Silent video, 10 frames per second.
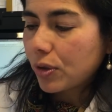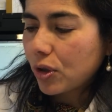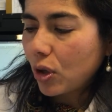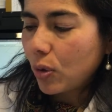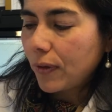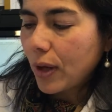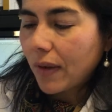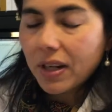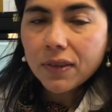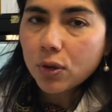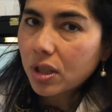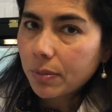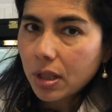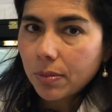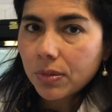So if you have any of those
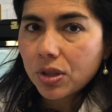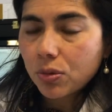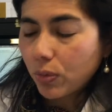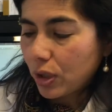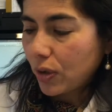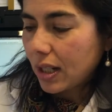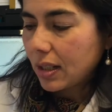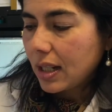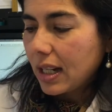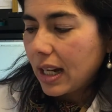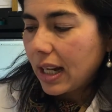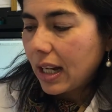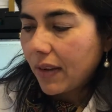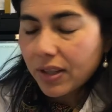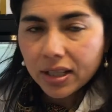symptoms, we try to
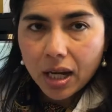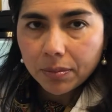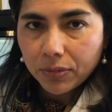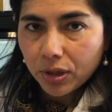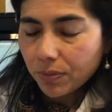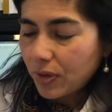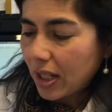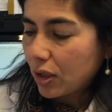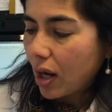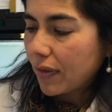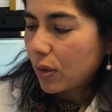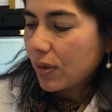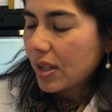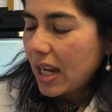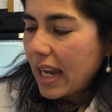obviously not take you off of
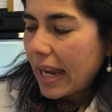those.